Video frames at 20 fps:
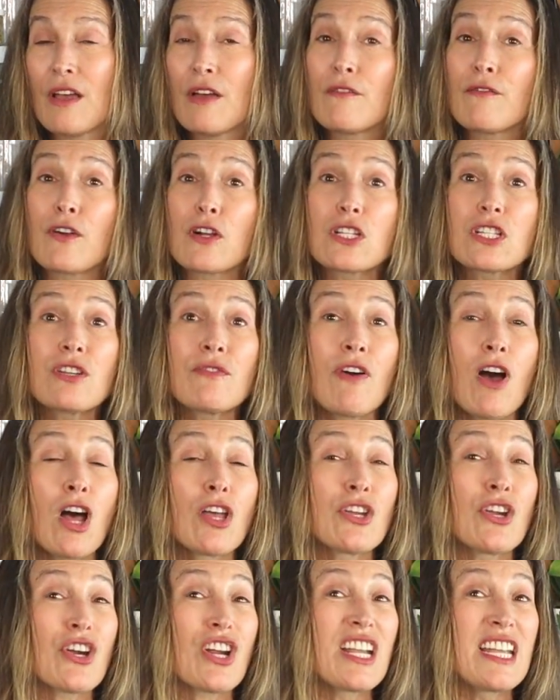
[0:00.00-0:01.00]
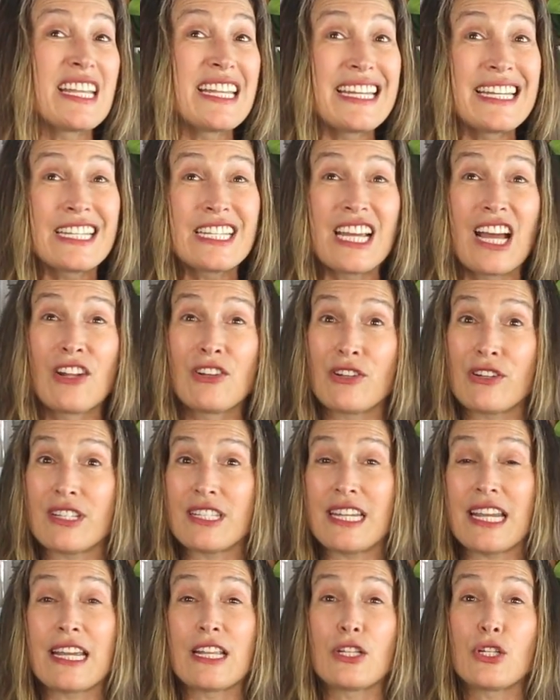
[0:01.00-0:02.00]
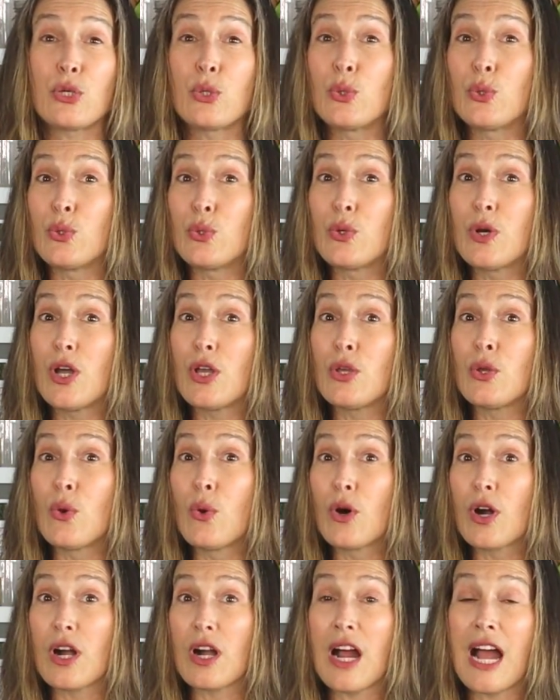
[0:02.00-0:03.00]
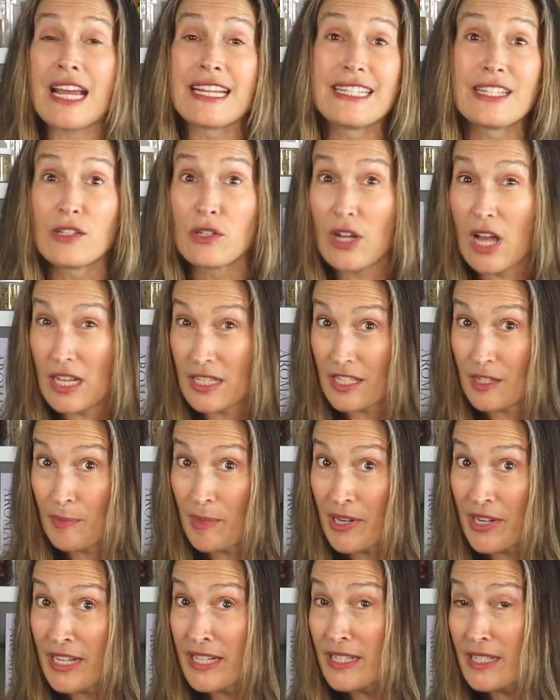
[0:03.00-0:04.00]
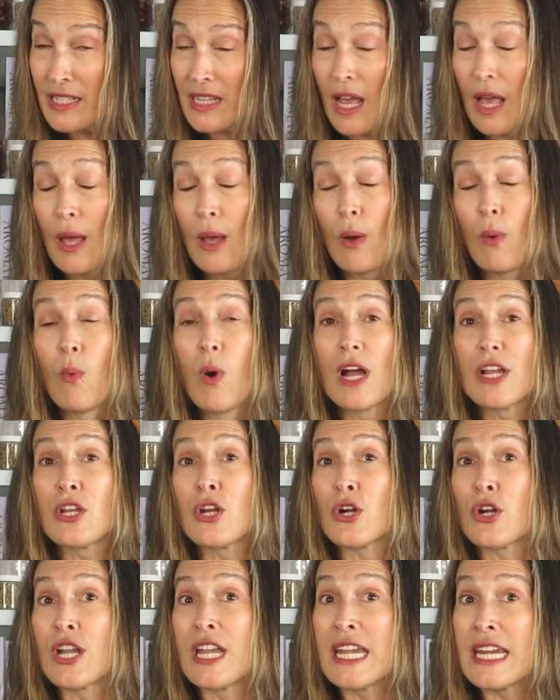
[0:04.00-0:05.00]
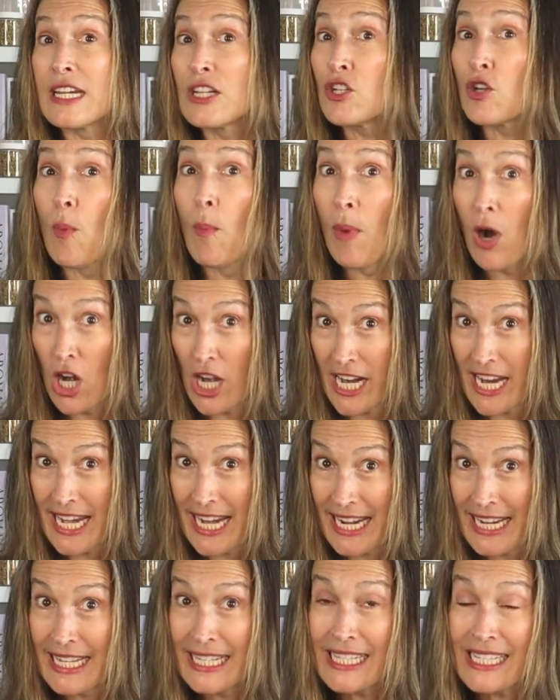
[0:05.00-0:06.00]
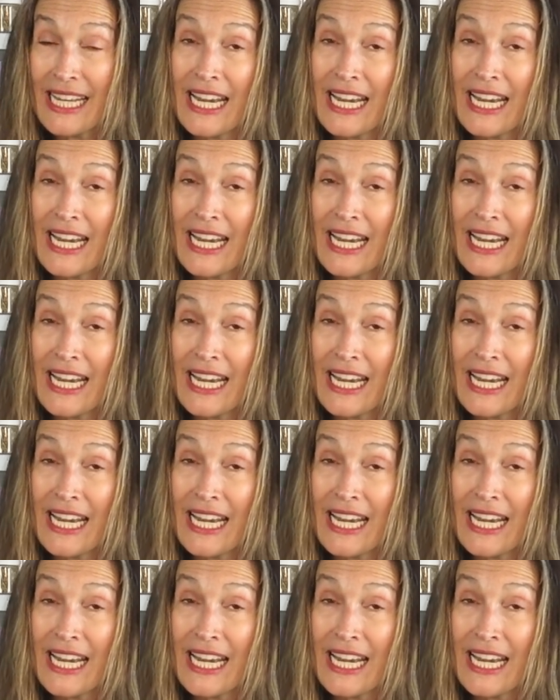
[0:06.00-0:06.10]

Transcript: First of all, you're going to need to understand who your ideal customer is, what your niche market is.